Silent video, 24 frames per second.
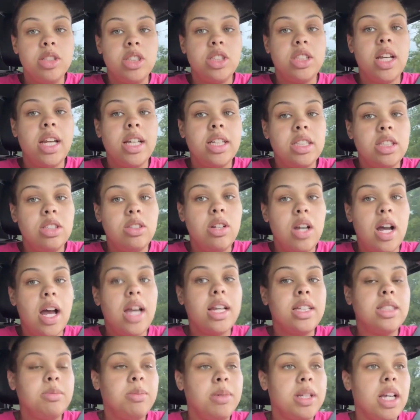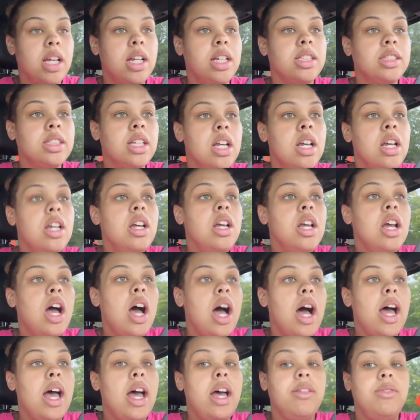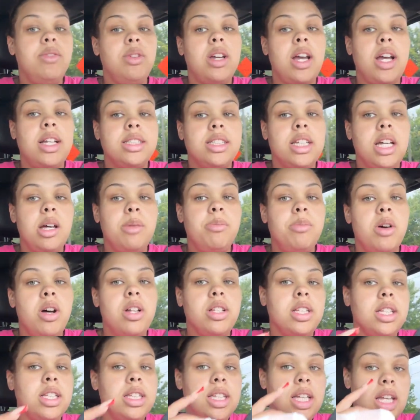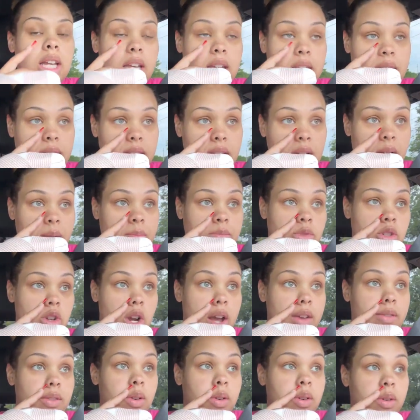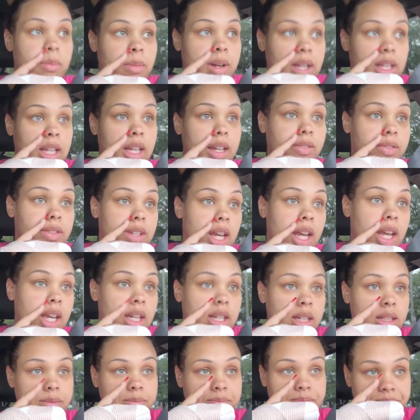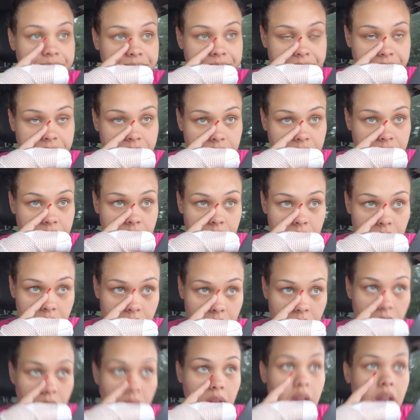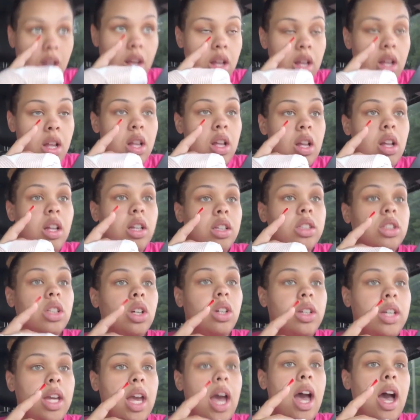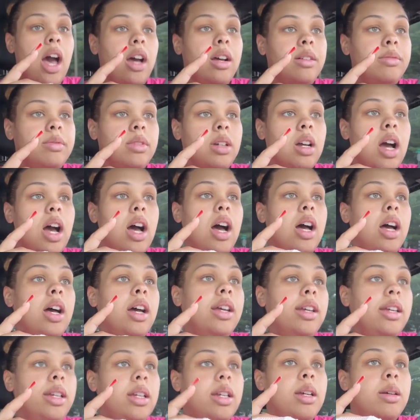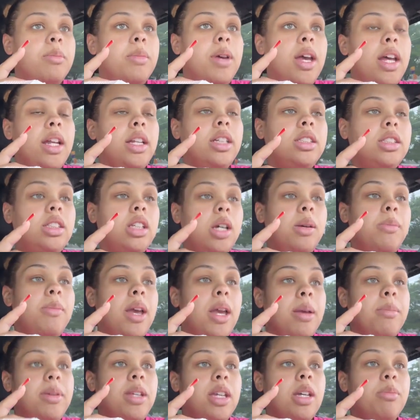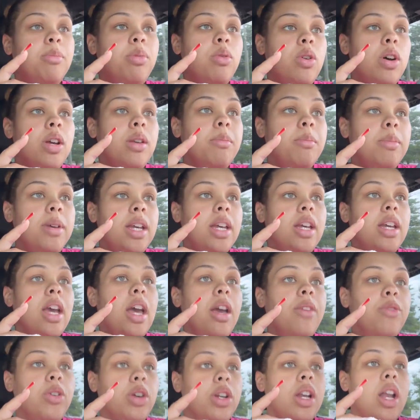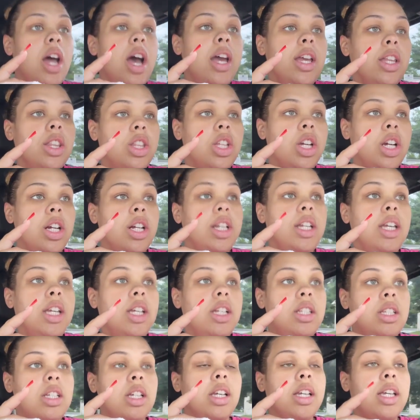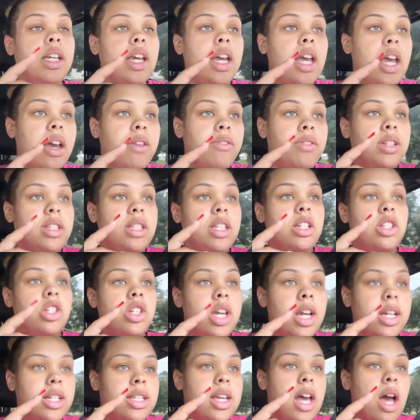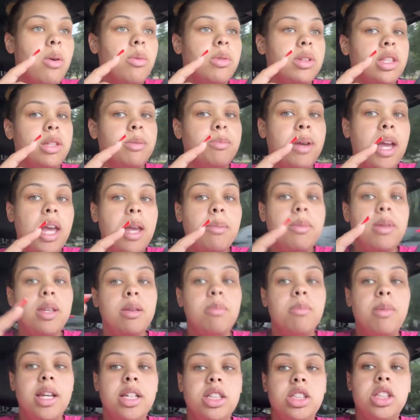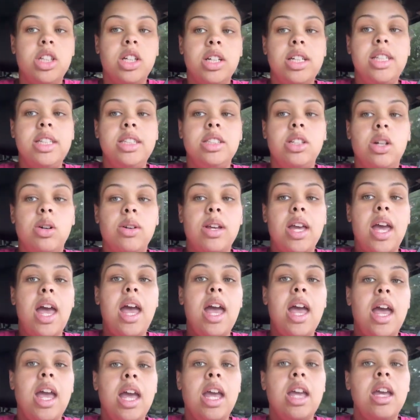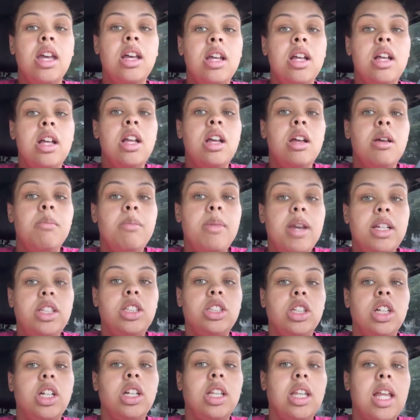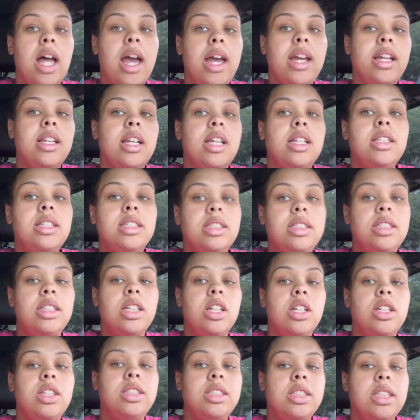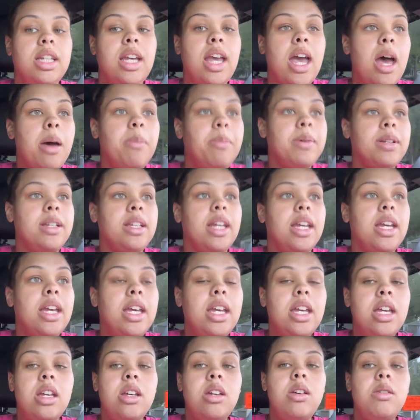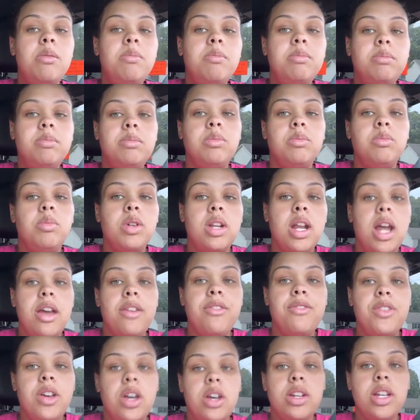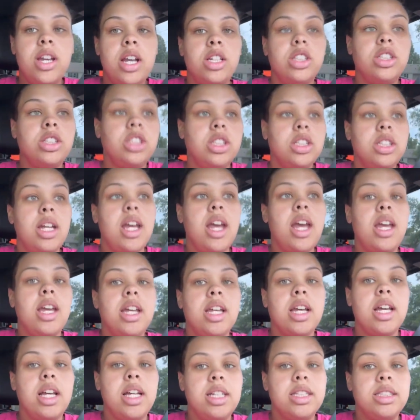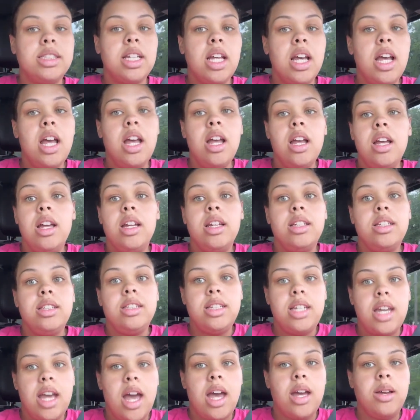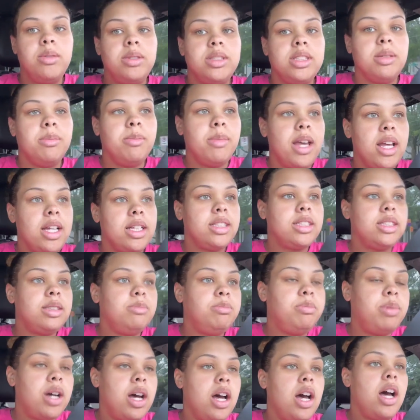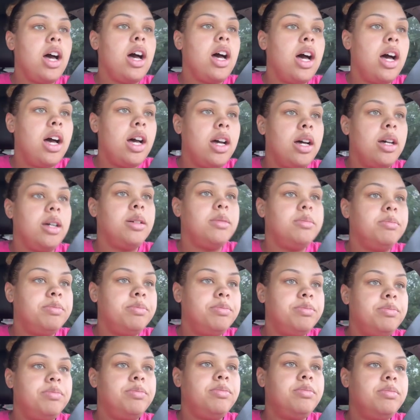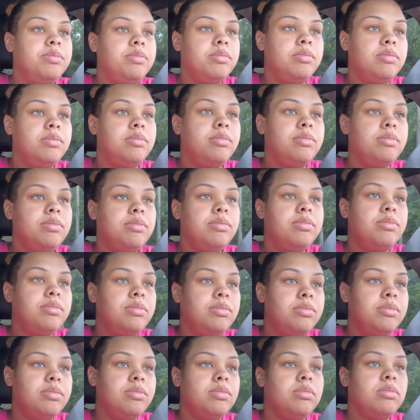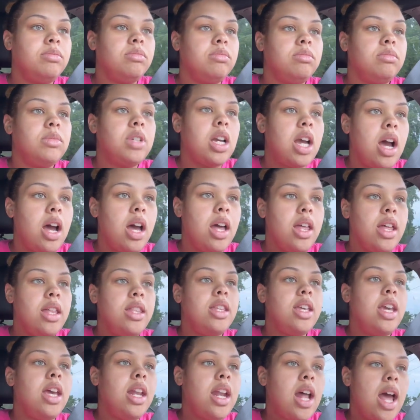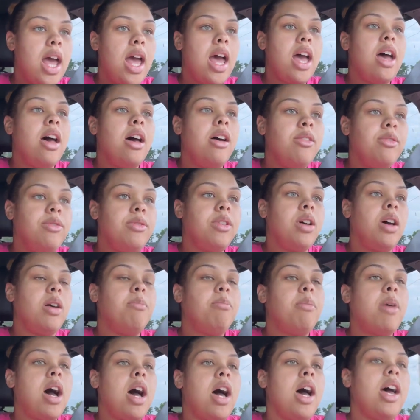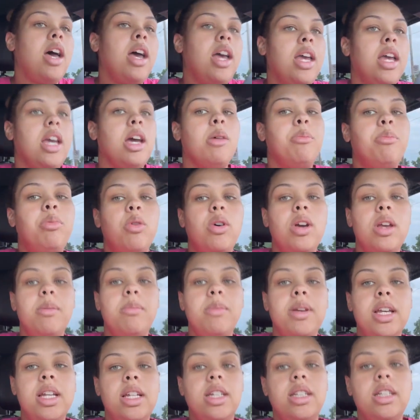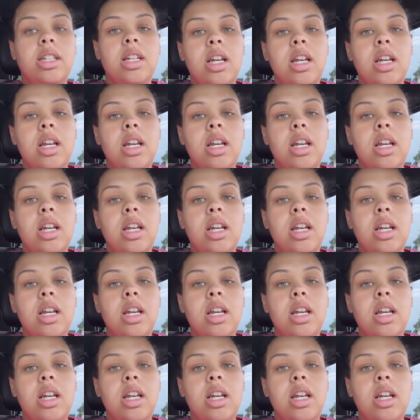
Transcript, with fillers: shakes you guys because I have you guys up on the thing. I'm driving with my left hand. So yeah, I am headed to a baby appointment for 9.30 to get everything checked out with the baby, make sure he's okay, make sure like nothing seriously happened to him when I fell yesterday because yeah, it was a mess. But um, yeah, and then I have my appointment